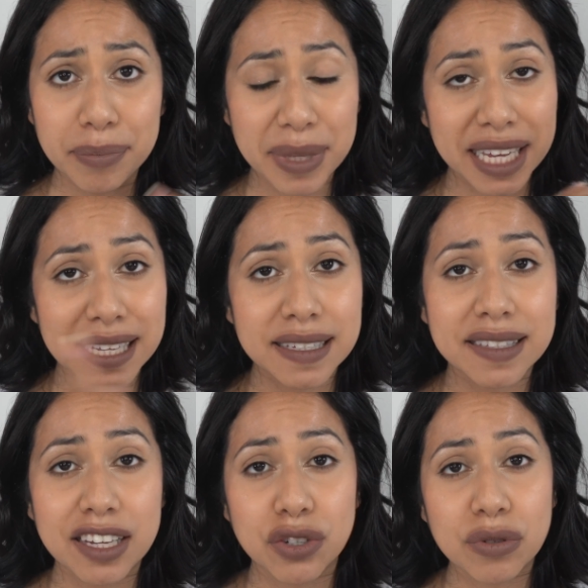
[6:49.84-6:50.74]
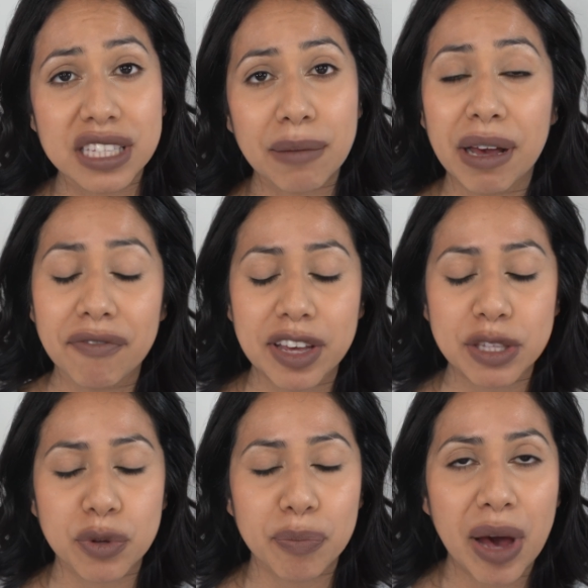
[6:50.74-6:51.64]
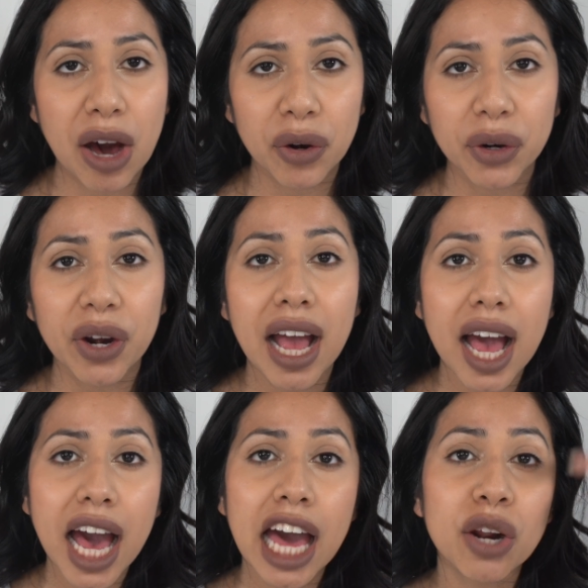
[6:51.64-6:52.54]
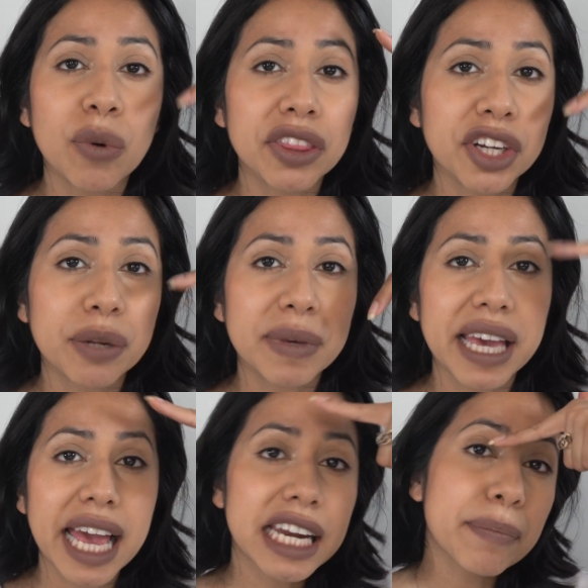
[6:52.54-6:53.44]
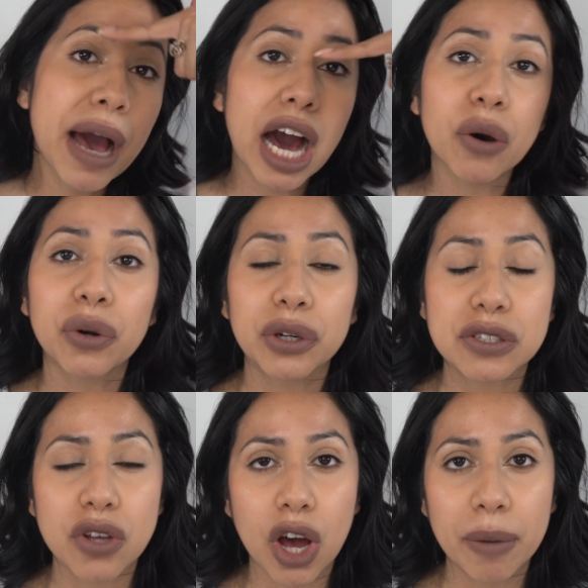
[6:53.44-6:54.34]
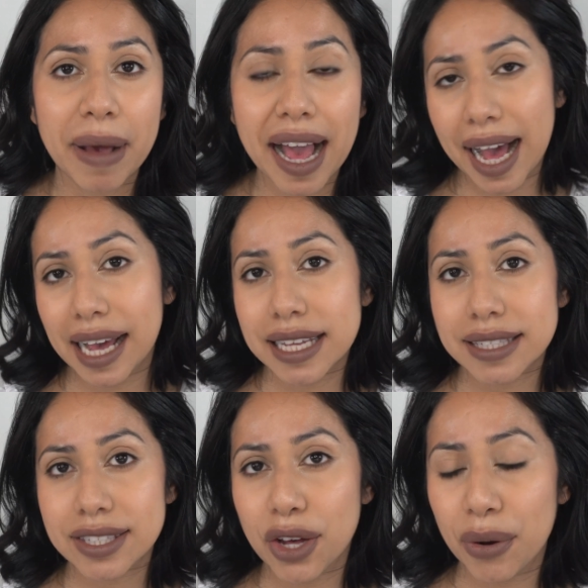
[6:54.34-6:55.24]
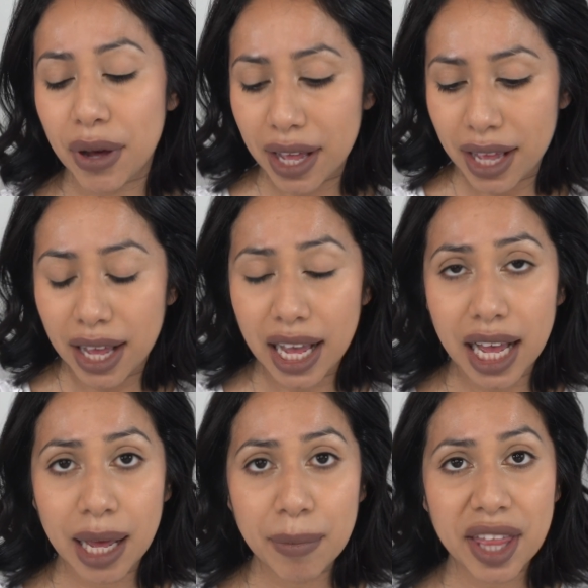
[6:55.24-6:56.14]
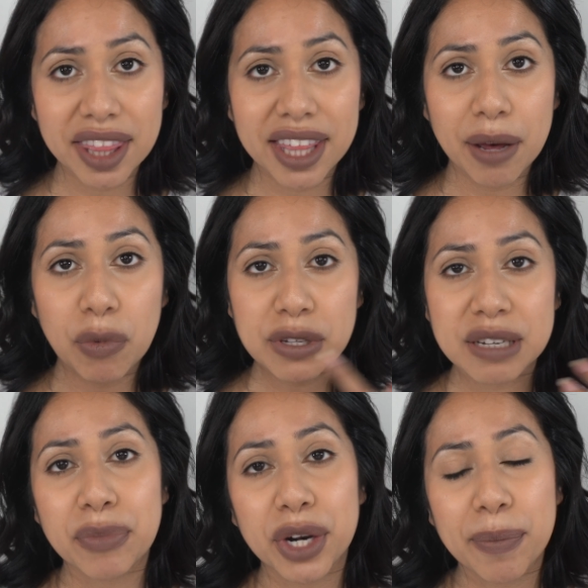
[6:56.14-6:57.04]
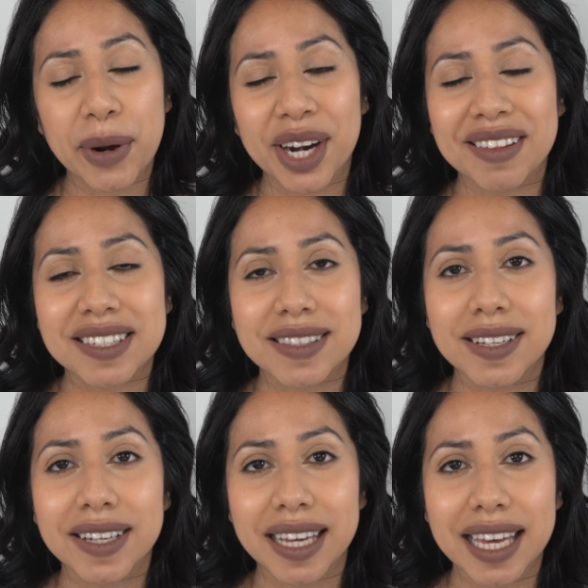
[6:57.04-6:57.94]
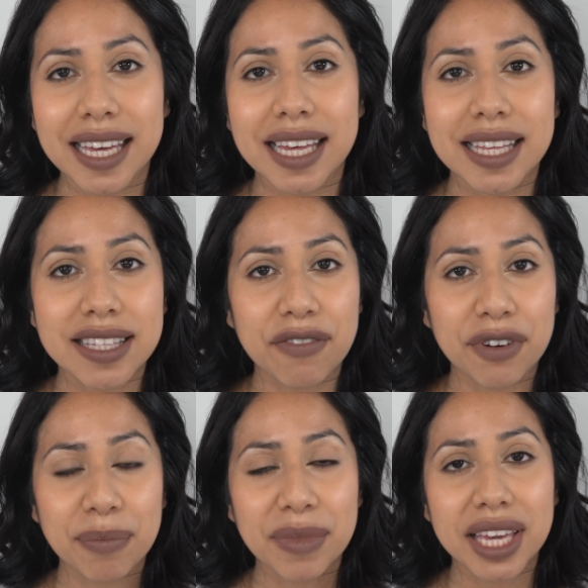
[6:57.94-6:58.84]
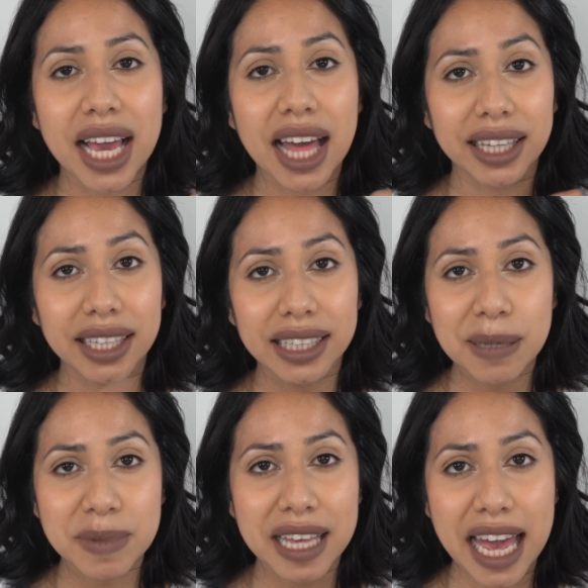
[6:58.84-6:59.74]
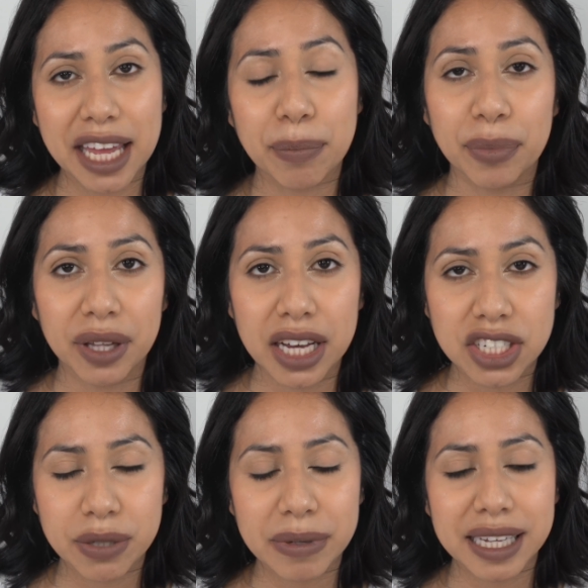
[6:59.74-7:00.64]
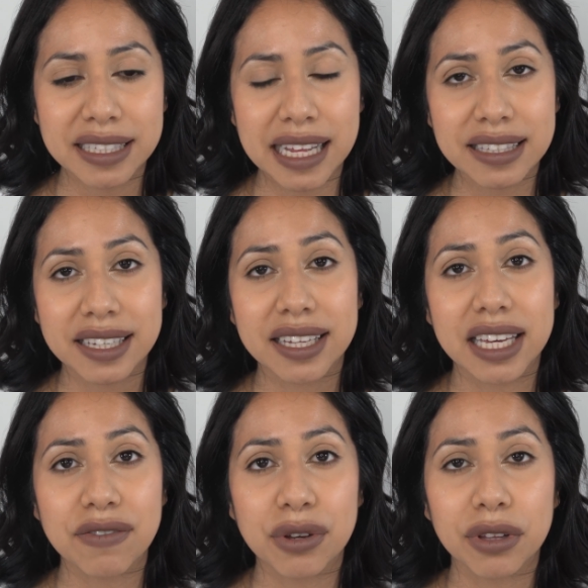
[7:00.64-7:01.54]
because since I do set my face with powder, I don't want there to be any powders on my eyes. So the most important part of this look is for me the lips and blush, because that's going to give you a